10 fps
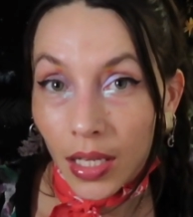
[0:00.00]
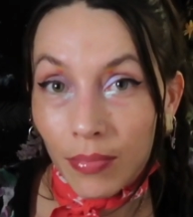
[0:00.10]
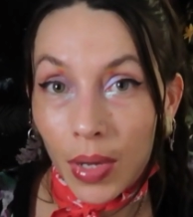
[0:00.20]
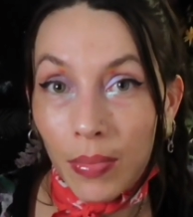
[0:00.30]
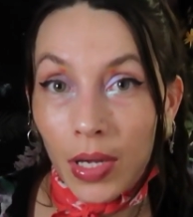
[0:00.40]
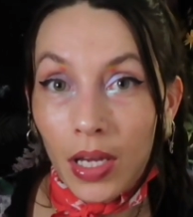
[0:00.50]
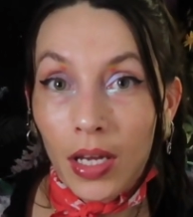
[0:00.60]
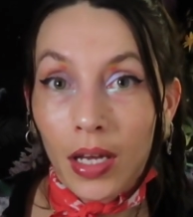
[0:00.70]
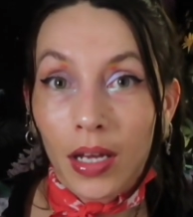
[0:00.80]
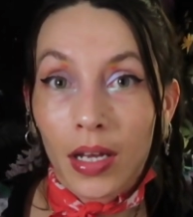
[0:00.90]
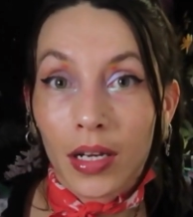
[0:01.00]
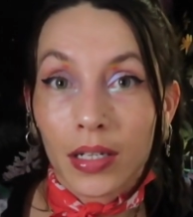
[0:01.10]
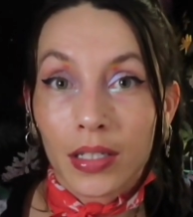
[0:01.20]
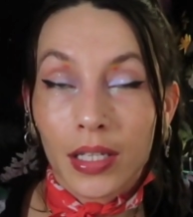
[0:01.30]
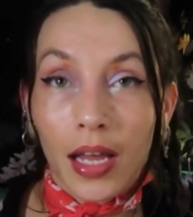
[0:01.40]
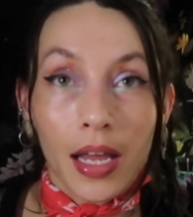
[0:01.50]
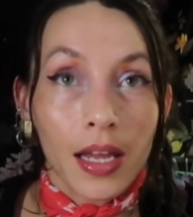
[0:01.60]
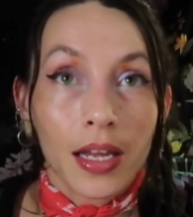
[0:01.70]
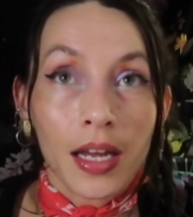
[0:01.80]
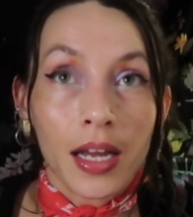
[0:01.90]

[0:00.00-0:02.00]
Like, maybe, say,